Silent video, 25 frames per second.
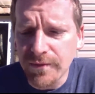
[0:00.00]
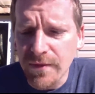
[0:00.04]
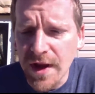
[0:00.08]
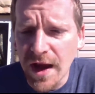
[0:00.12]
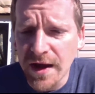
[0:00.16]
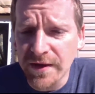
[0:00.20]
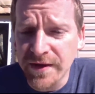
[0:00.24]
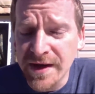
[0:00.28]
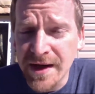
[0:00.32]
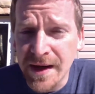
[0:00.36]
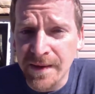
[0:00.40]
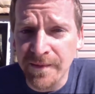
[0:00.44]

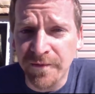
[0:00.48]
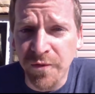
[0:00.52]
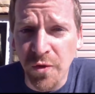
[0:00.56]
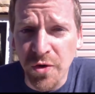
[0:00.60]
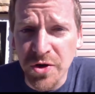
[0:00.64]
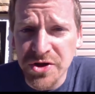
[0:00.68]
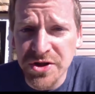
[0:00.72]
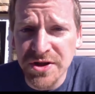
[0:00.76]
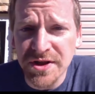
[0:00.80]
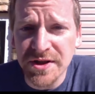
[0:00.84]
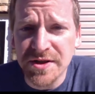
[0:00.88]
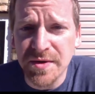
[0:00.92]
I think I'm
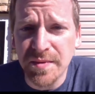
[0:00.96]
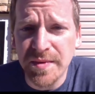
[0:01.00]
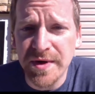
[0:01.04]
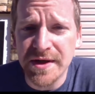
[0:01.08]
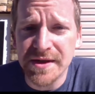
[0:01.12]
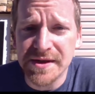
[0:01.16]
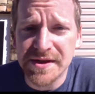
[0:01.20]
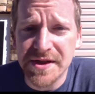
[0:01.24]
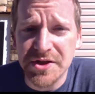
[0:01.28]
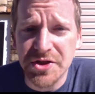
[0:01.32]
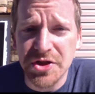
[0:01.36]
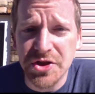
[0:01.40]
fortunate to be
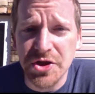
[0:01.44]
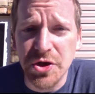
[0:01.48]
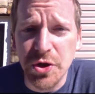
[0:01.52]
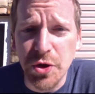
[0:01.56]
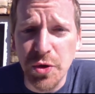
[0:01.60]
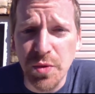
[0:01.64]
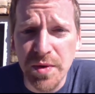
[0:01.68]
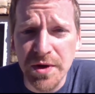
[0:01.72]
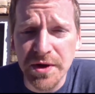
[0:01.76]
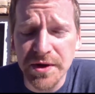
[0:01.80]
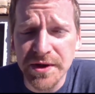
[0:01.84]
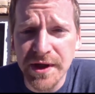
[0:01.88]
in such a
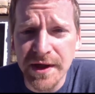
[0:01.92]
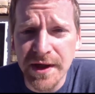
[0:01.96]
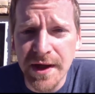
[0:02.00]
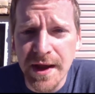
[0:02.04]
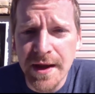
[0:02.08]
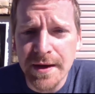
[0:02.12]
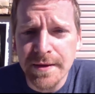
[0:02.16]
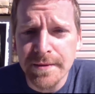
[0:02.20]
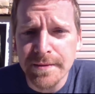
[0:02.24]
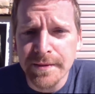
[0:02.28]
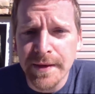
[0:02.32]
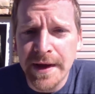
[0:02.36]
new
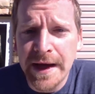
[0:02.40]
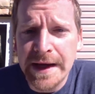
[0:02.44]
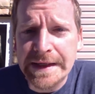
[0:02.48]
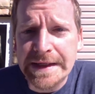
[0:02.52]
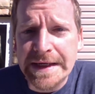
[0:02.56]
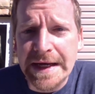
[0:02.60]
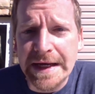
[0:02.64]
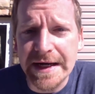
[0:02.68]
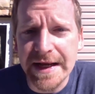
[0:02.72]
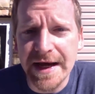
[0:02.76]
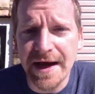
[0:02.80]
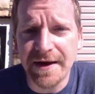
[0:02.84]
building and
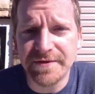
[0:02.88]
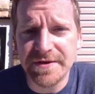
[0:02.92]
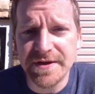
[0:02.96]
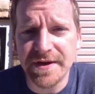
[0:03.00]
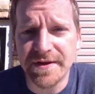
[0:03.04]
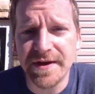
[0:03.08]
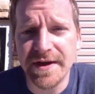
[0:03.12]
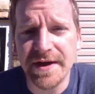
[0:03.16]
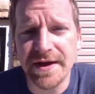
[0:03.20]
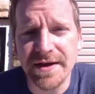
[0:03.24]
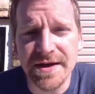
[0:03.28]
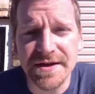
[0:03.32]
not have to
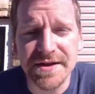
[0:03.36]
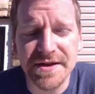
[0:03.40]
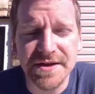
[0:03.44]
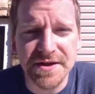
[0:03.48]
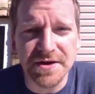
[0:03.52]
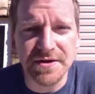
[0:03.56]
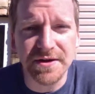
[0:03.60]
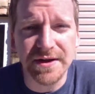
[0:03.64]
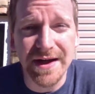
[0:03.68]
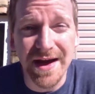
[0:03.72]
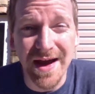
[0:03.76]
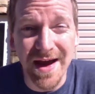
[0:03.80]
think
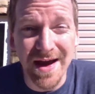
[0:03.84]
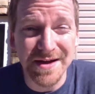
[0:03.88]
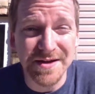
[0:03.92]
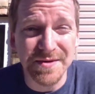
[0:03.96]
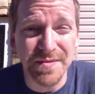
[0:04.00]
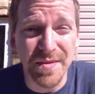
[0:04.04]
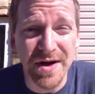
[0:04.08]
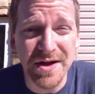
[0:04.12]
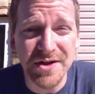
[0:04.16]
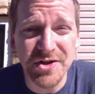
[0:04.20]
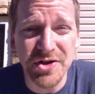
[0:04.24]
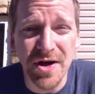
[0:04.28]
necessarily
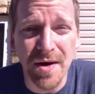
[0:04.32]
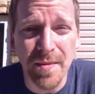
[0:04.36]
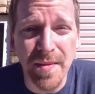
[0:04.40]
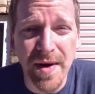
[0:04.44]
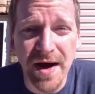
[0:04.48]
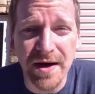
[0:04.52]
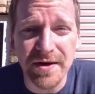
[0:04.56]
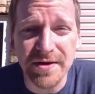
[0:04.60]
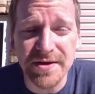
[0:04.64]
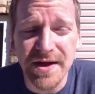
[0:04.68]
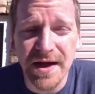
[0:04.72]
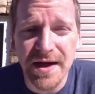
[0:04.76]
as much
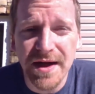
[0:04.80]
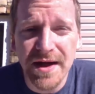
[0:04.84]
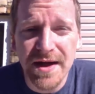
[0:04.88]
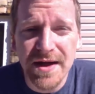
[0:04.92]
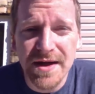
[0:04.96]
about